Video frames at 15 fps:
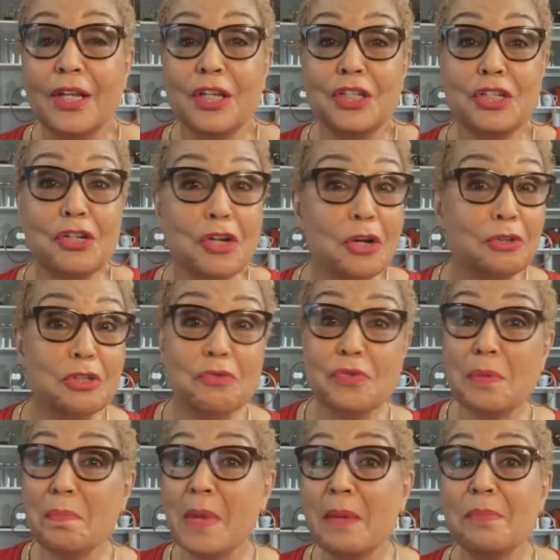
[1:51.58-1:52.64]
You
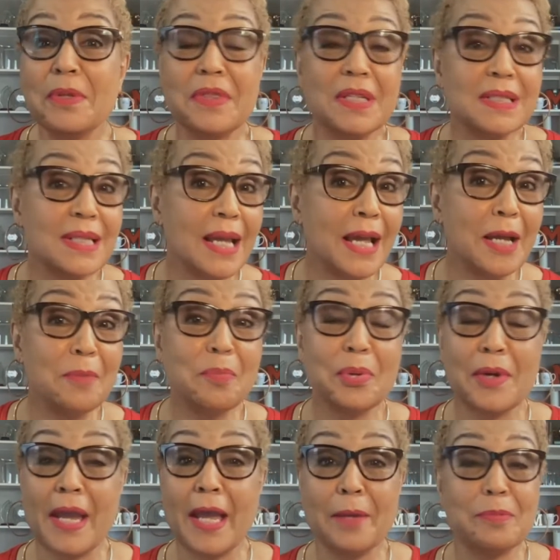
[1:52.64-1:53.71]
remember the time
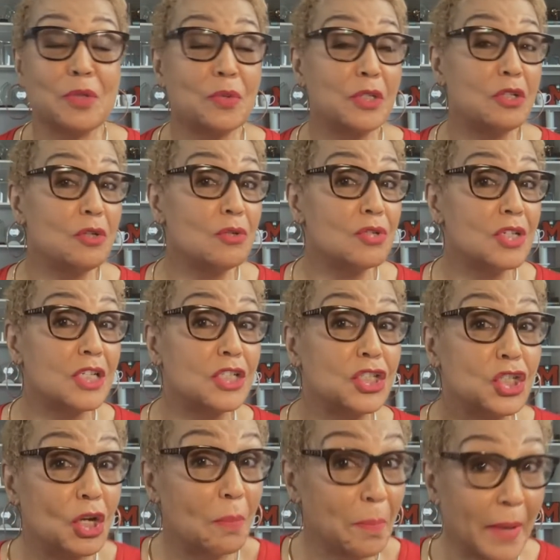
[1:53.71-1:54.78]
perhaps when you used to
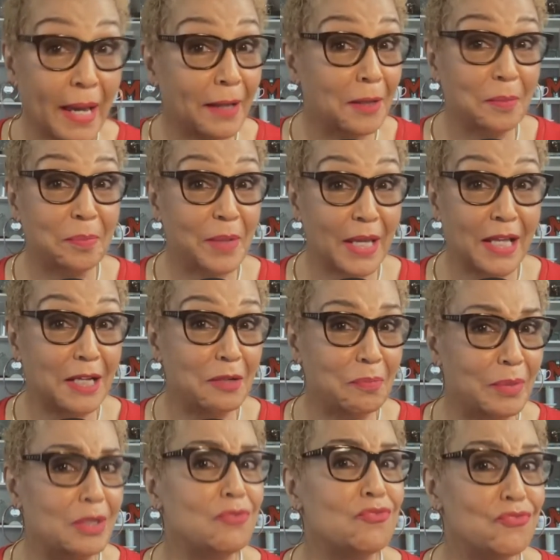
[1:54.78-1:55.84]
jump out of bed and
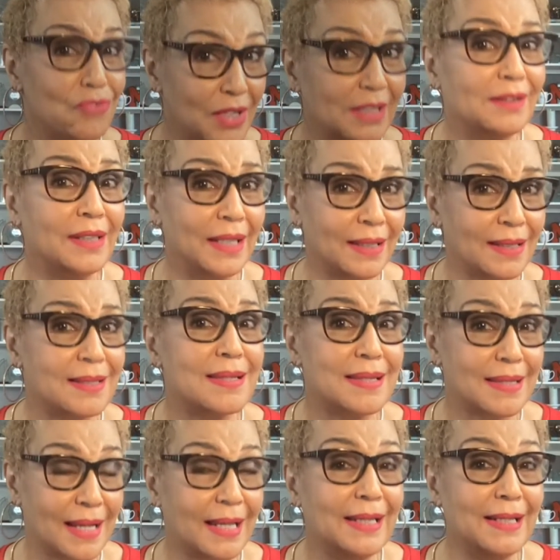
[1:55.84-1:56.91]
be real
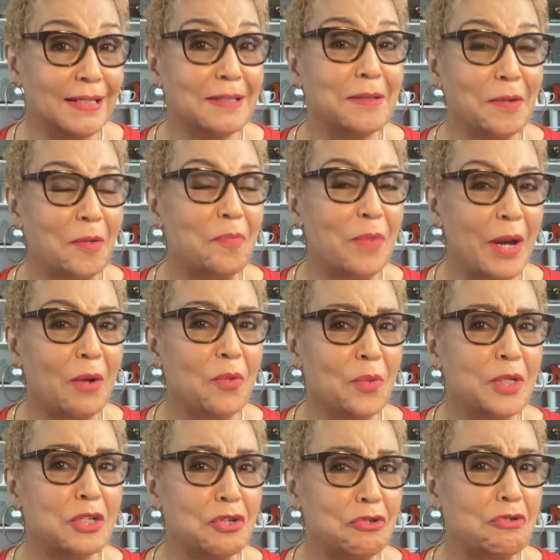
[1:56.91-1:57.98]
excited about
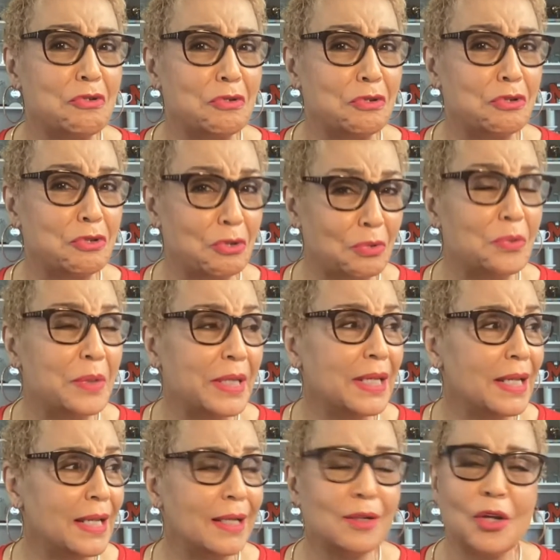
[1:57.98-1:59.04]
what you're
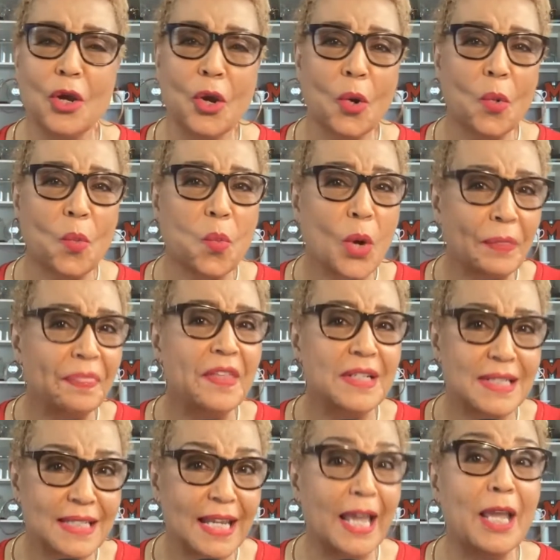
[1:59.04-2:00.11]
doing and what the
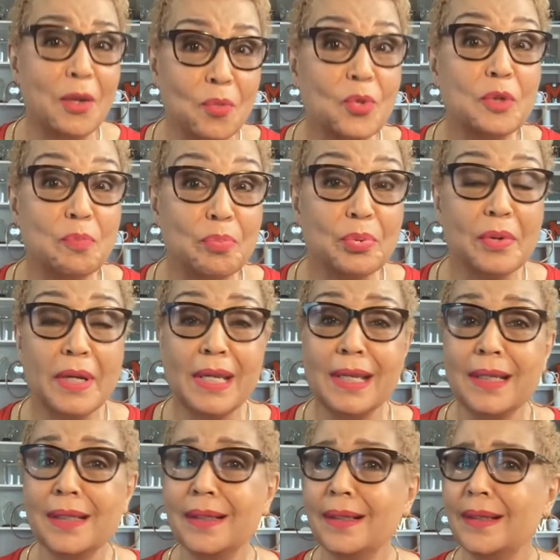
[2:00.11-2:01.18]
day would
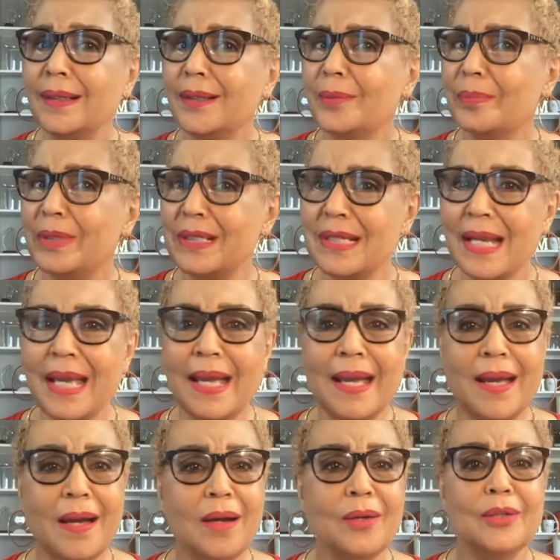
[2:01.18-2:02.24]
bring. But
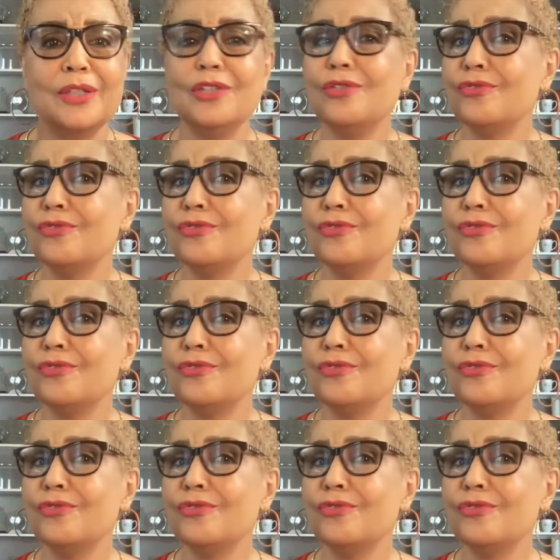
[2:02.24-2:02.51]
now you